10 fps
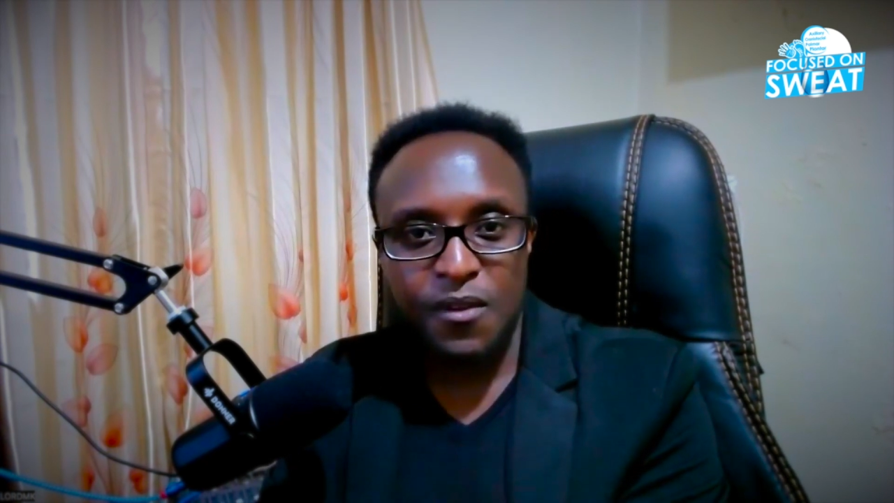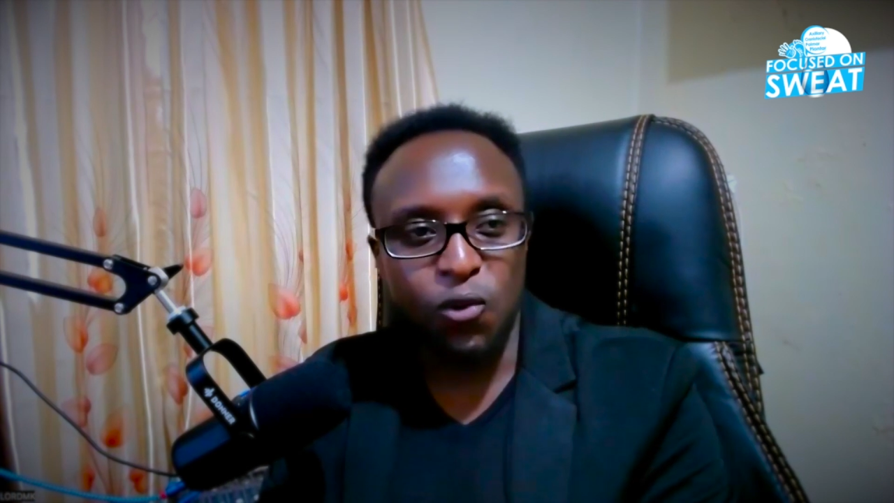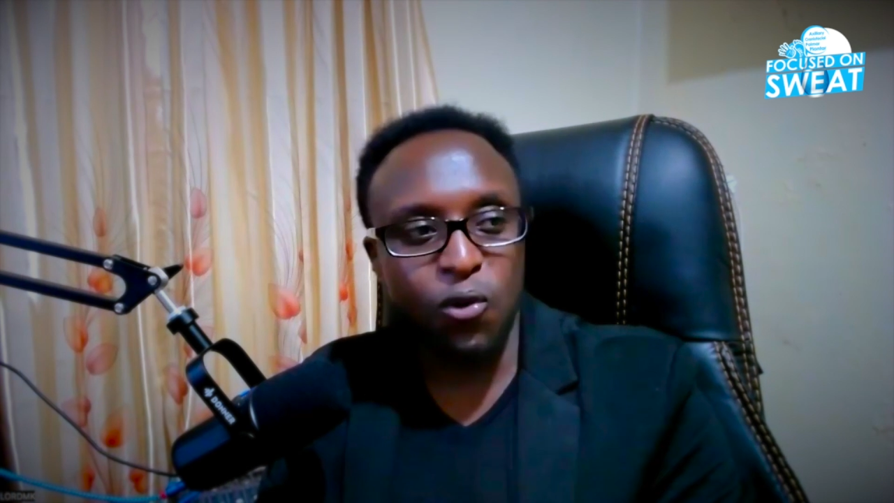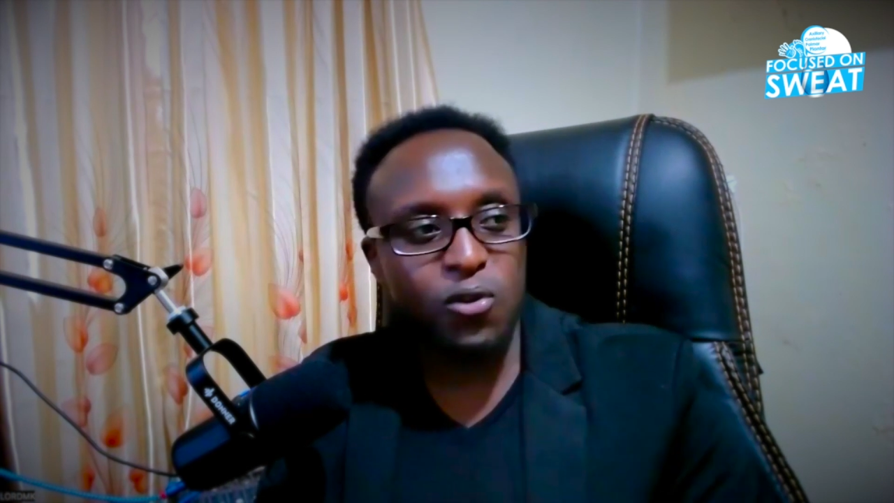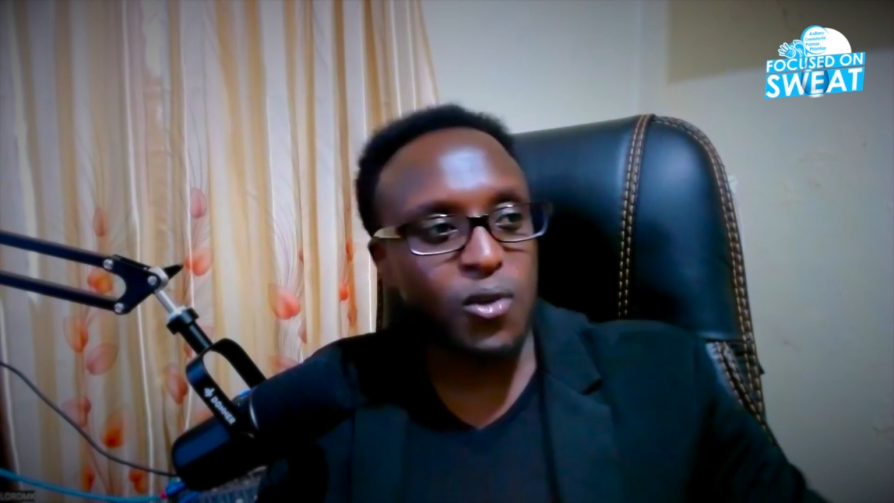
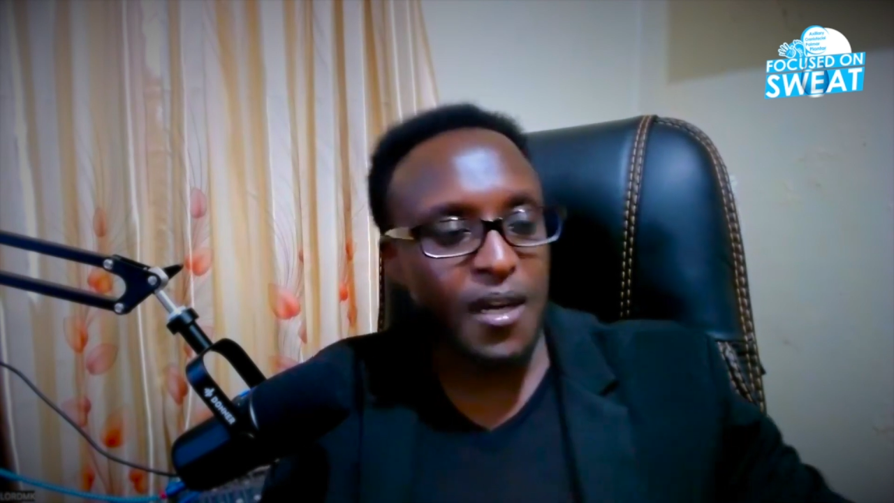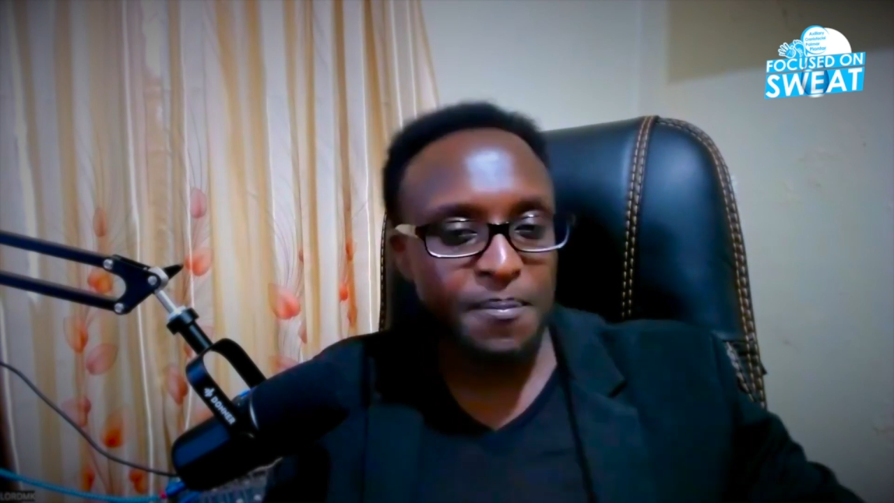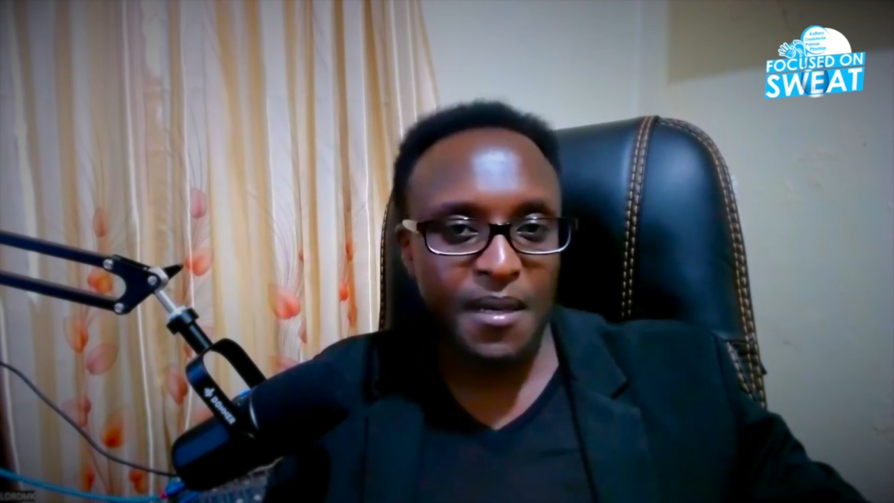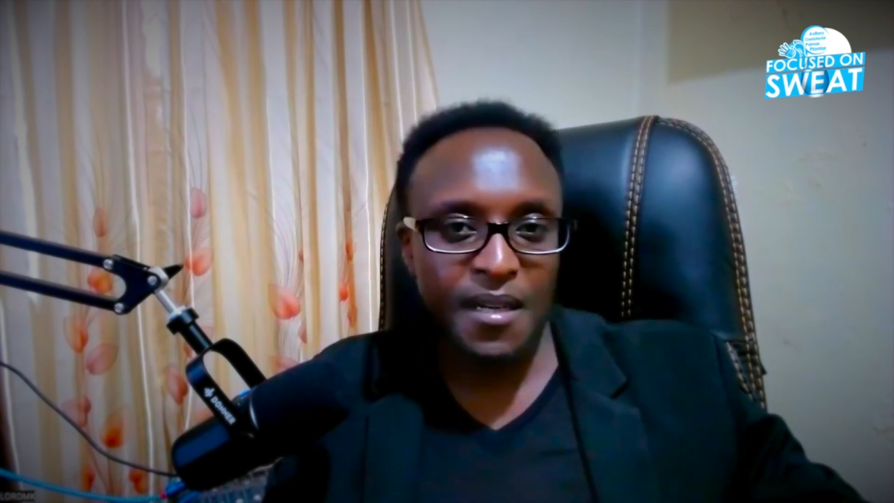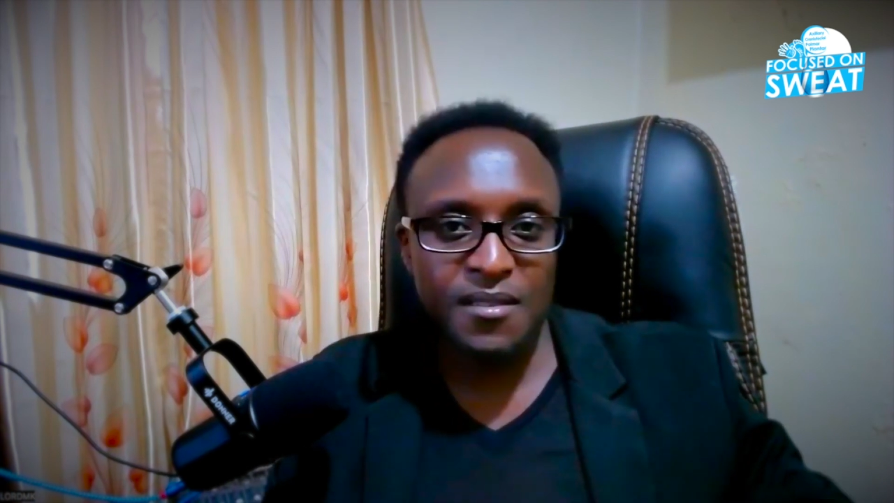Go to
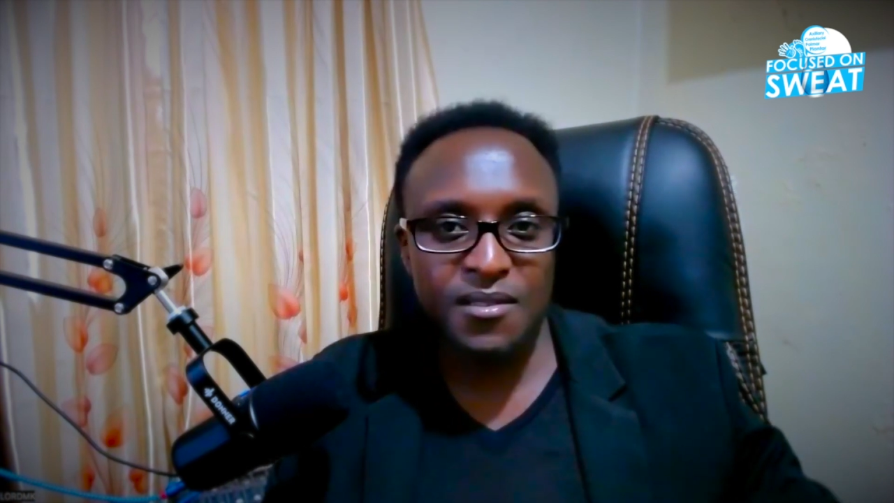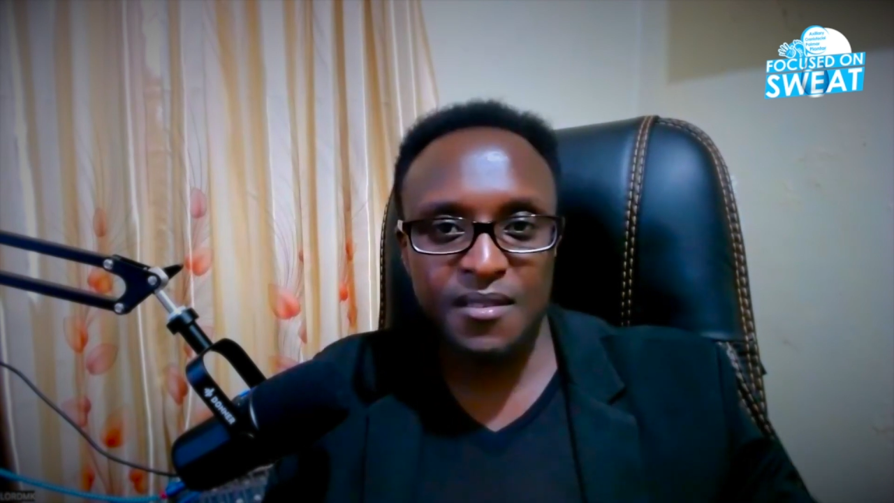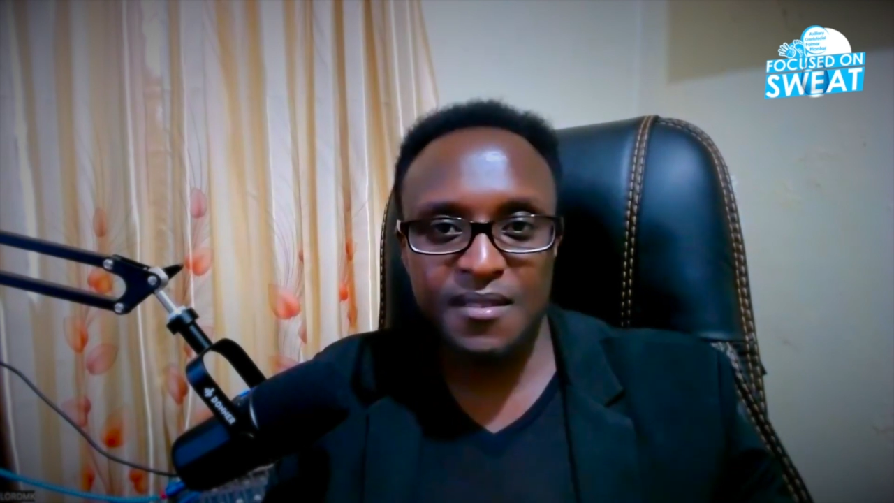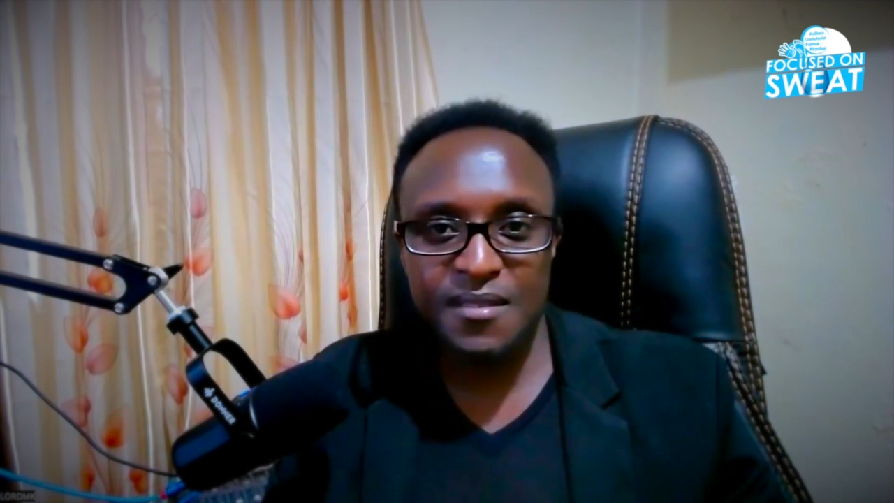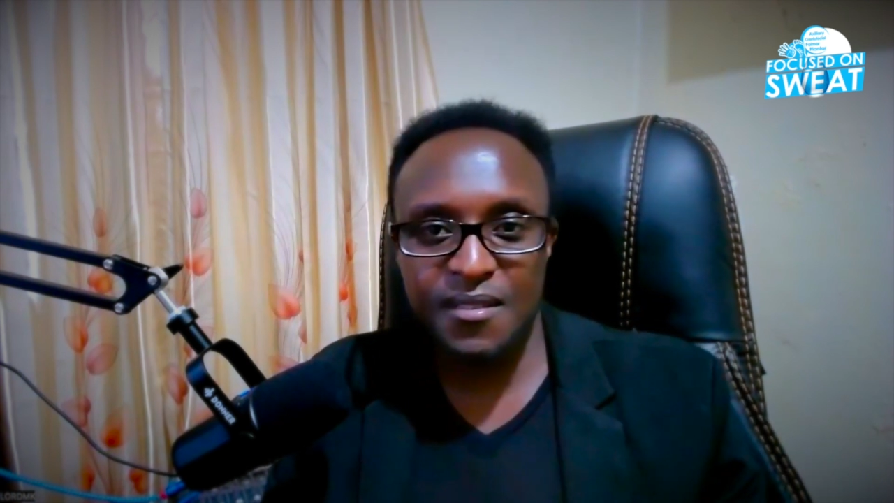
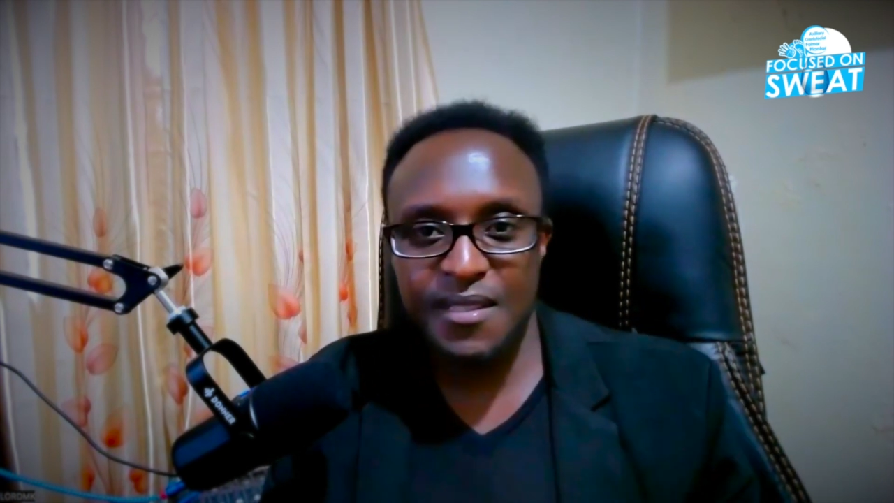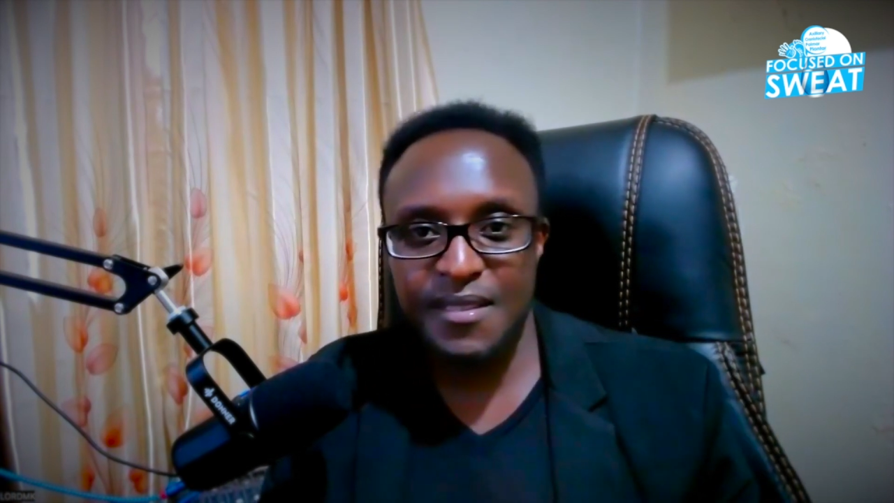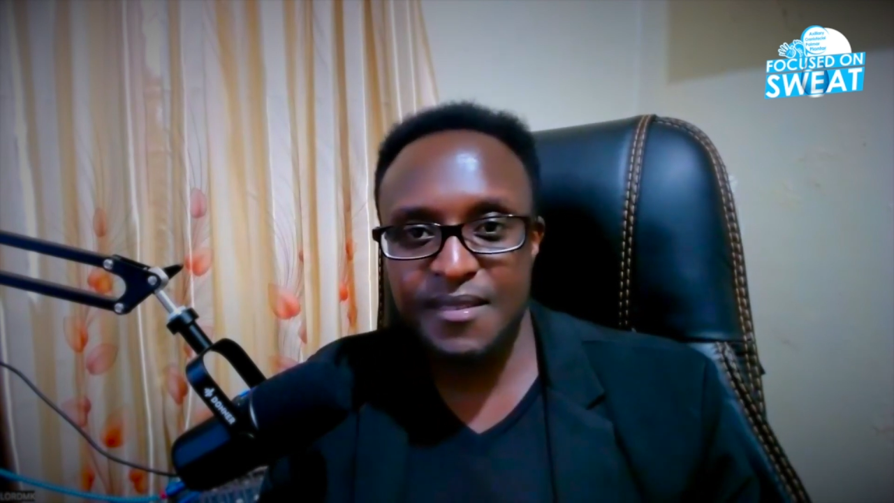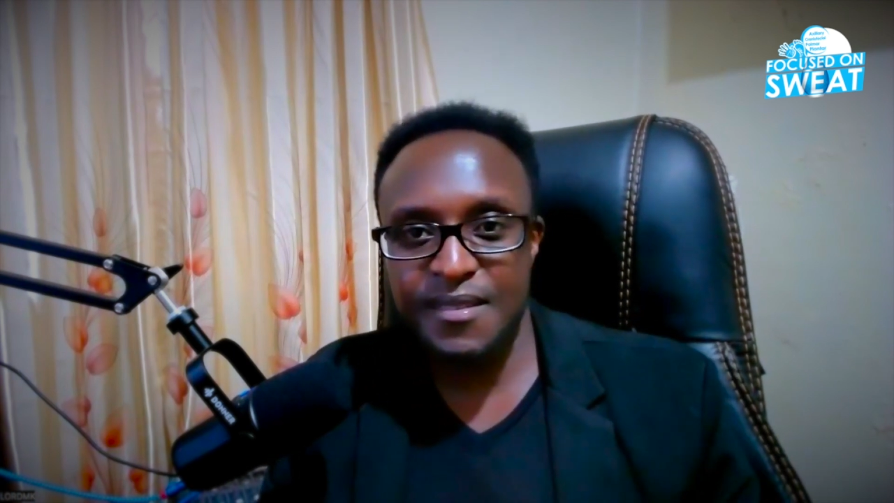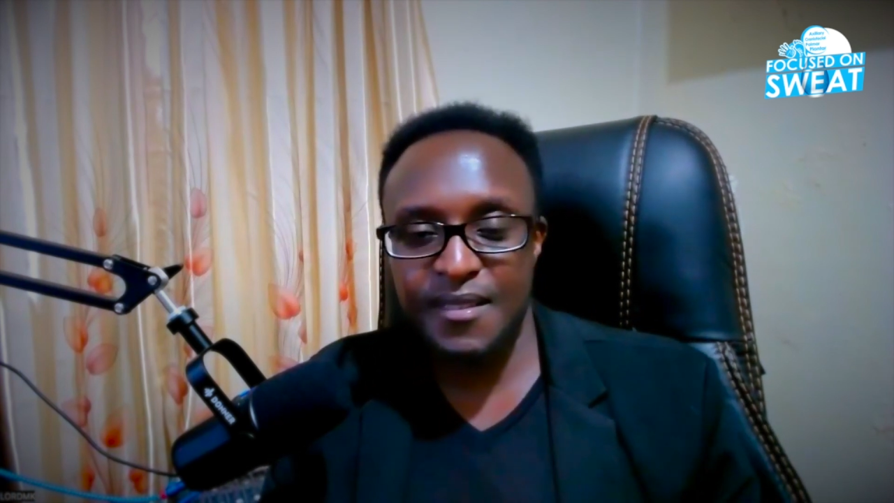Hyperhidrosis
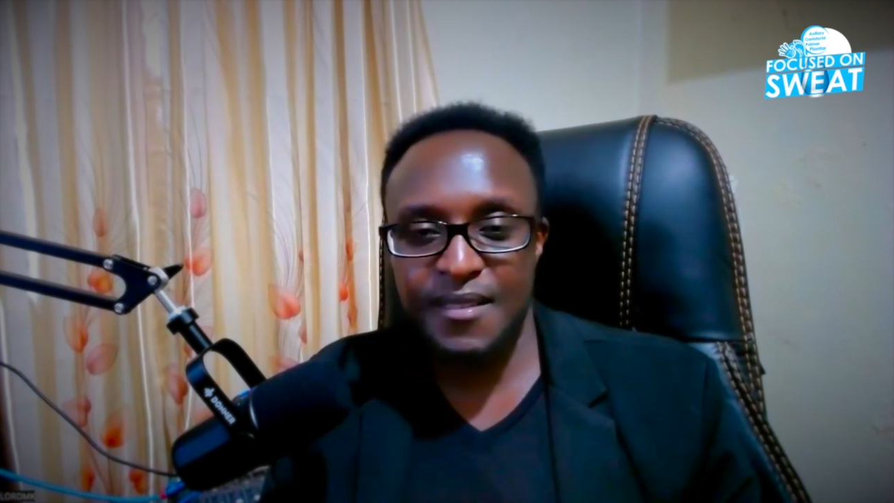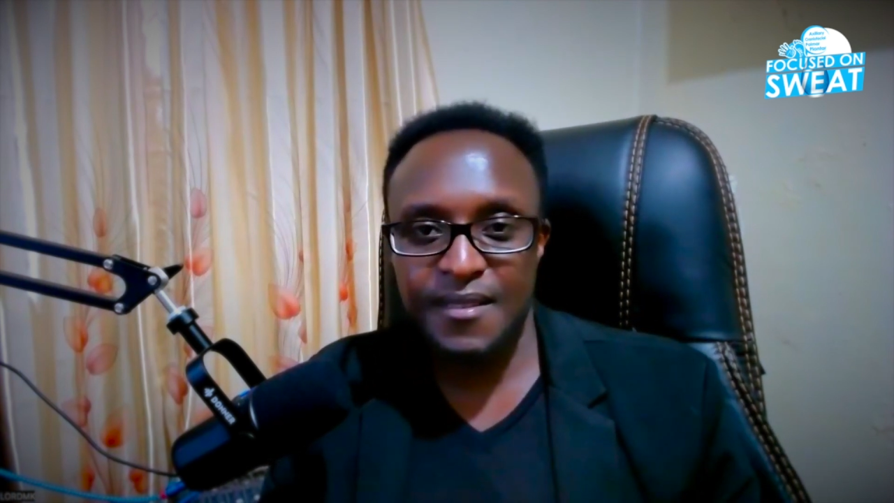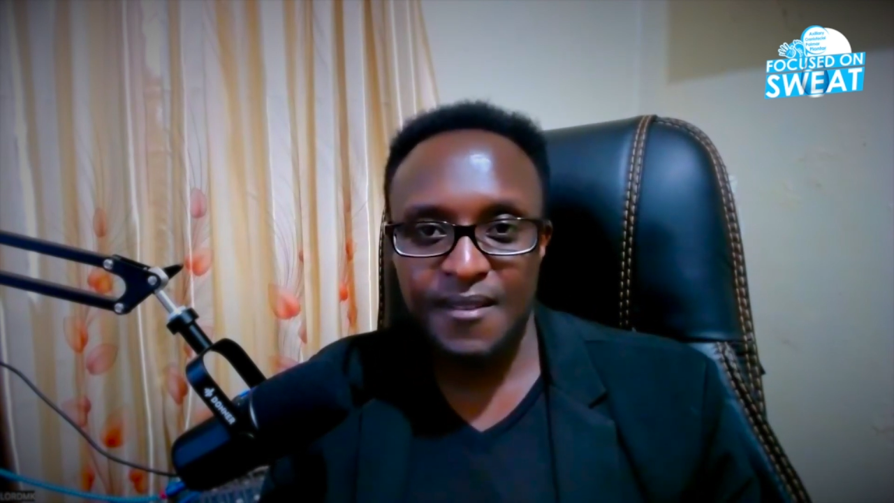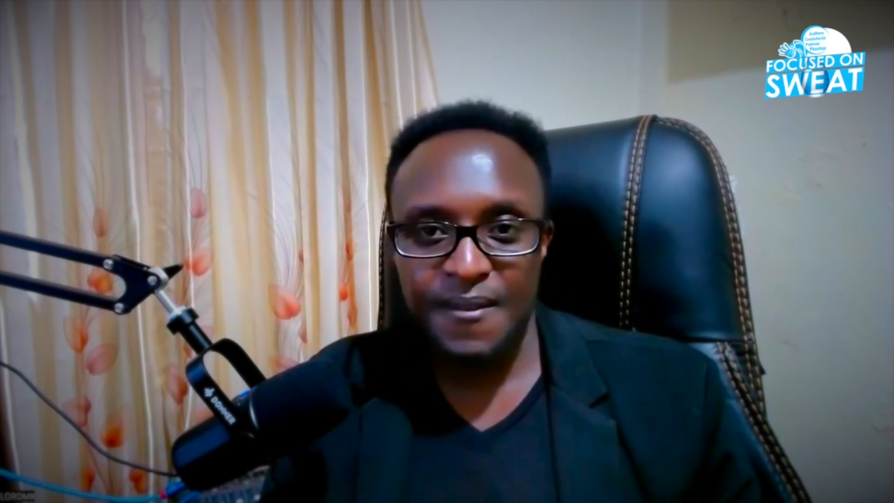Awareness Kenya.